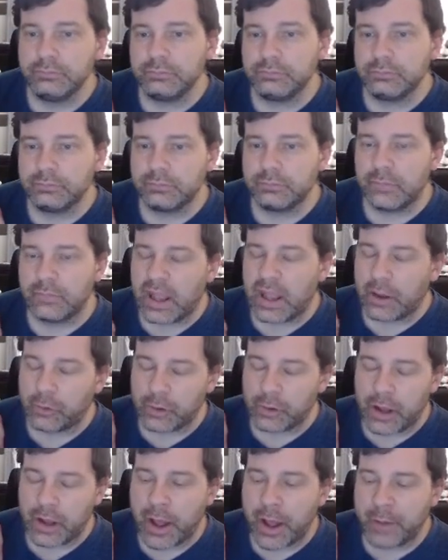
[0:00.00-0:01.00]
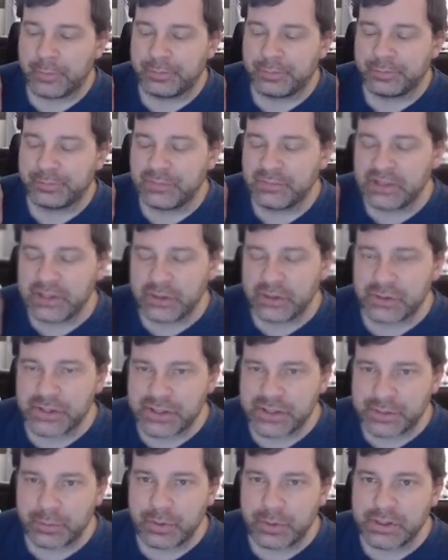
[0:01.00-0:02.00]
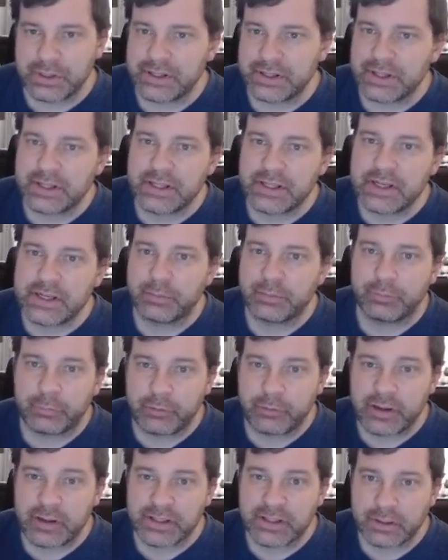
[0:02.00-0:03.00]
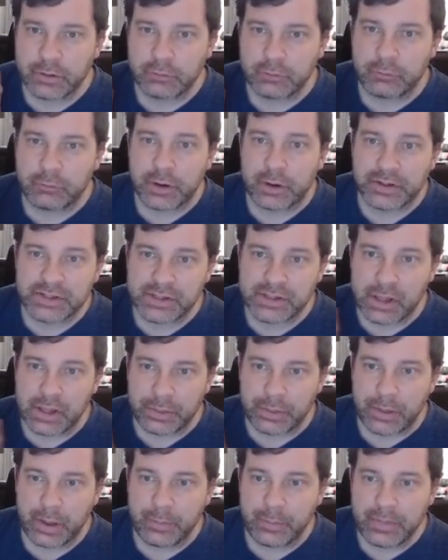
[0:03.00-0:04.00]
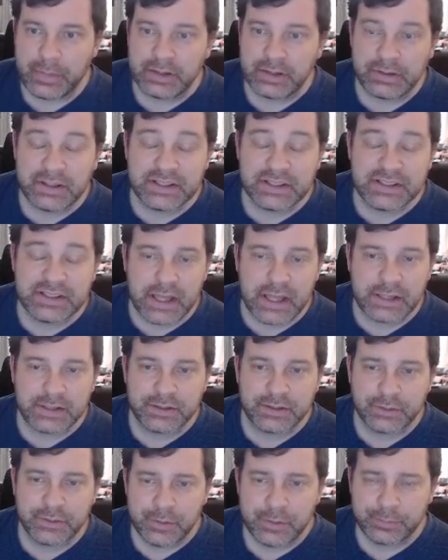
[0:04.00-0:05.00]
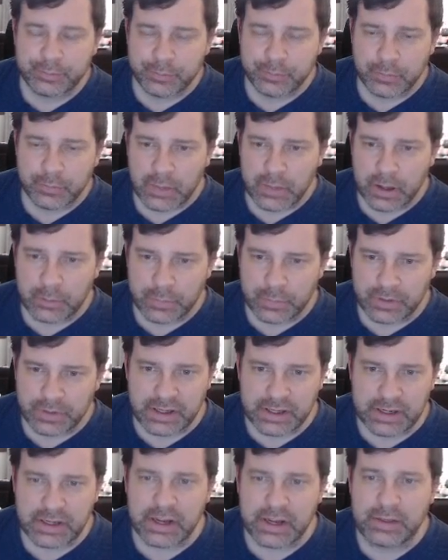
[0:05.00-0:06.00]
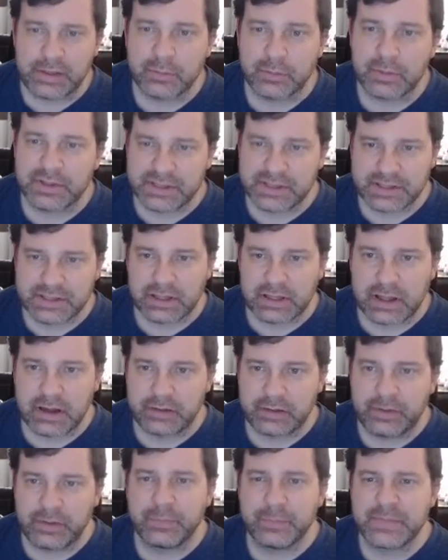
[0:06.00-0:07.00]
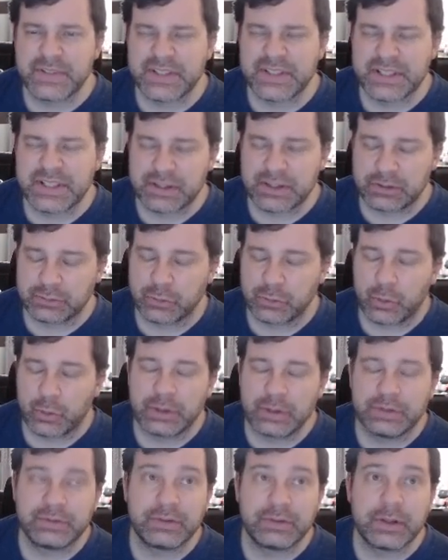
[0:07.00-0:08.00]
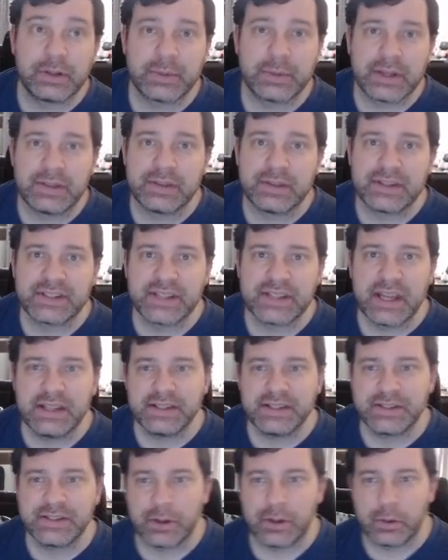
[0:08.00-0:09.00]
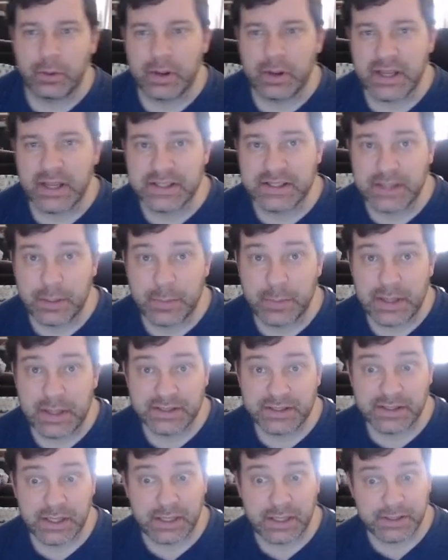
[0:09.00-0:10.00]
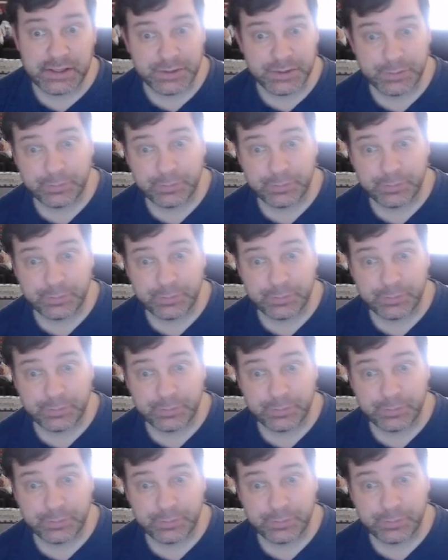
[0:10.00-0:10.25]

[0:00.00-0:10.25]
Now, a little disappointed they did not print Krark's thumb in this set, but then again, there wasn't a lot of emphasis on coin flip in the set, so I guess that makes sense.